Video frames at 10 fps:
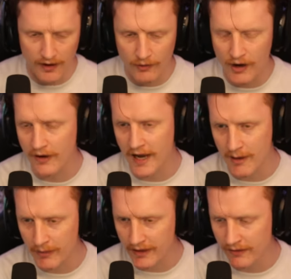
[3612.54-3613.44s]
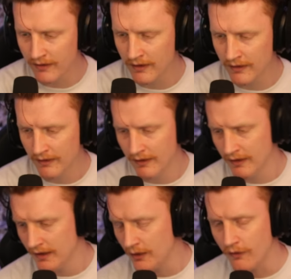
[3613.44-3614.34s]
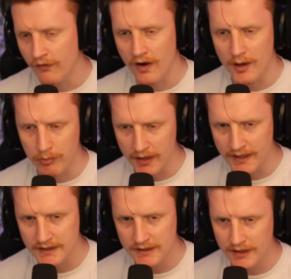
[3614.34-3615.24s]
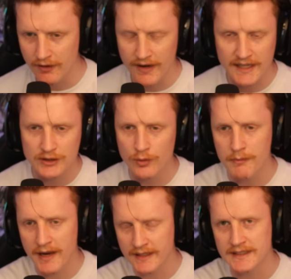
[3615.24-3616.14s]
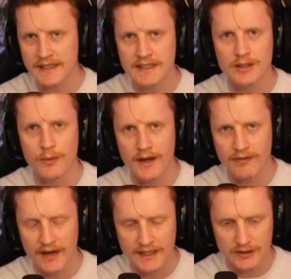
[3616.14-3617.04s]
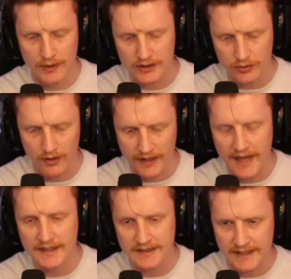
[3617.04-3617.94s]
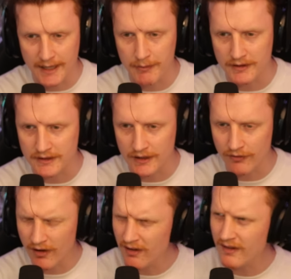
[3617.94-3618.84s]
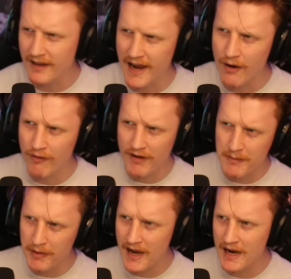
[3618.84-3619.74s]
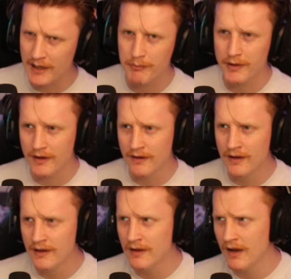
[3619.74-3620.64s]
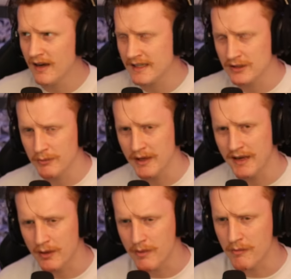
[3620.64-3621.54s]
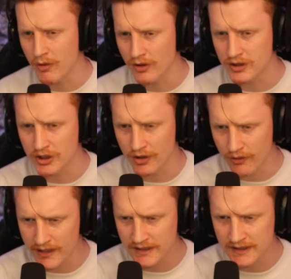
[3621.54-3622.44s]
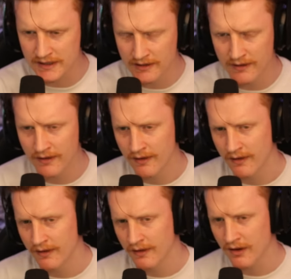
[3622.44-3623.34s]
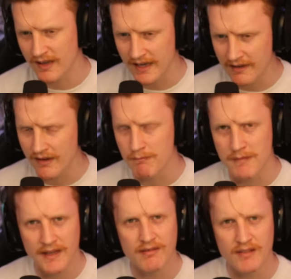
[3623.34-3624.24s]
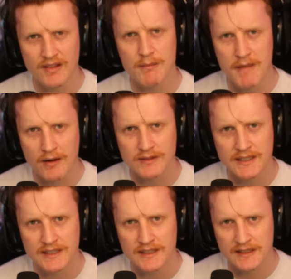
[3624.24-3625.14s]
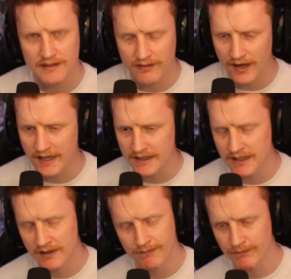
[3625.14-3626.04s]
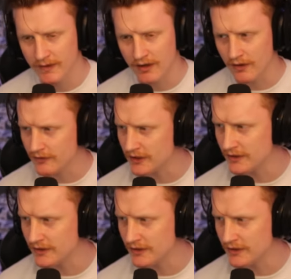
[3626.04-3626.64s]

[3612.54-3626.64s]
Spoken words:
hire out a cabin, little fireplace, you know, next to amenities or whatever, next to actual, like, entertainment and stuff, kind of like a caravan park, but I guess it'd be a little bit more luxurious, like, in the mountains, lake. I'd love to